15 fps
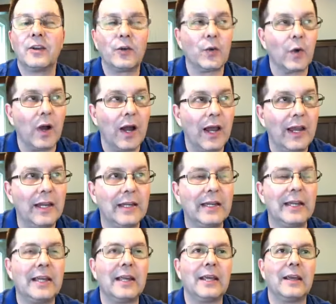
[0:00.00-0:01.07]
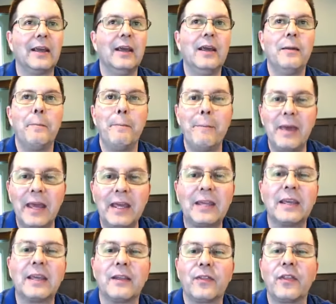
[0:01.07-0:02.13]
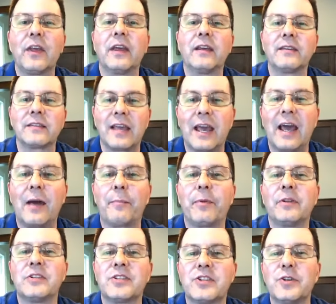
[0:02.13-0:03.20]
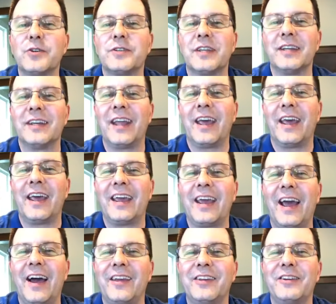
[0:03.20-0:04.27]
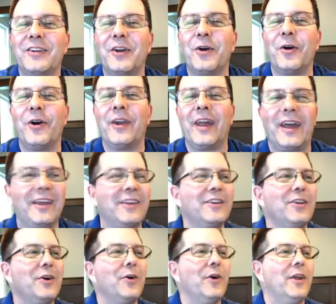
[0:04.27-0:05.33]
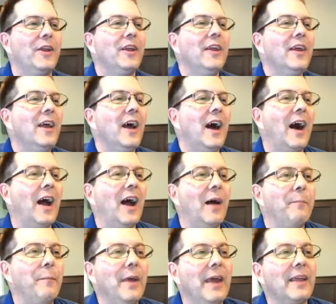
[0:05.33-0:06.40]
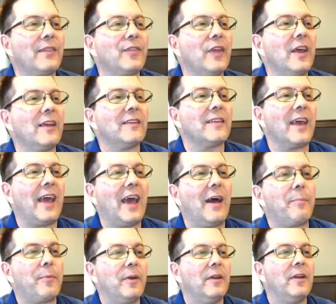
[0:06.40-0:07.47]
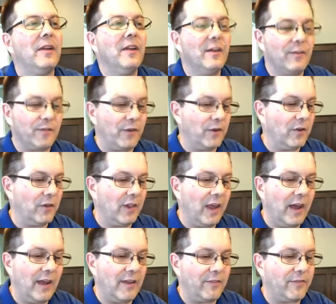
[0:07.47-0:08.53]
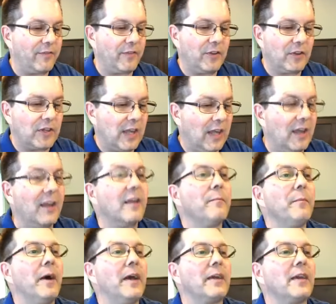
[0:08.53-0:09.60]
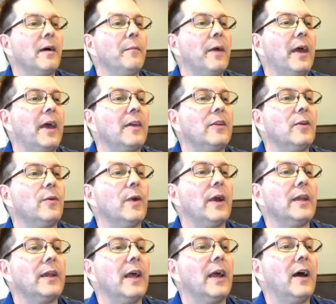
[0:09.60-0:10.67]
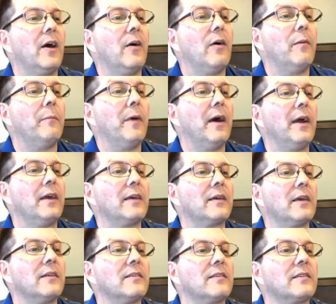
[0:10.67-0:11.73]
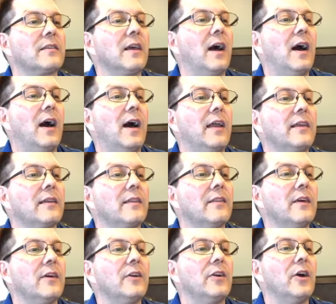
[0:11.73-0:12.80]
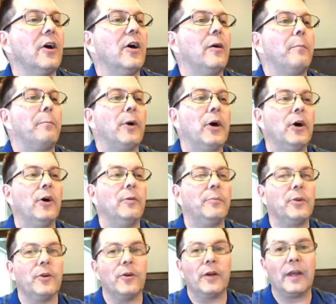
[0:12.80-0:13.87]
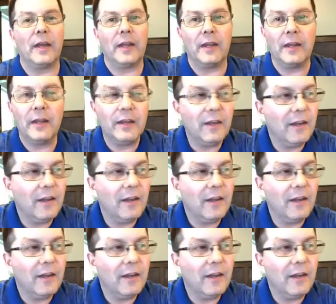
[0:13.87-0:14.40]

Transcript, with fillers: grinding, making things happen. Susan Day, how you doing? How you doing? Make things happen for your life. You can't, Mike, I'm adding you right now. Mike Scott, there you are. Boom, you're in.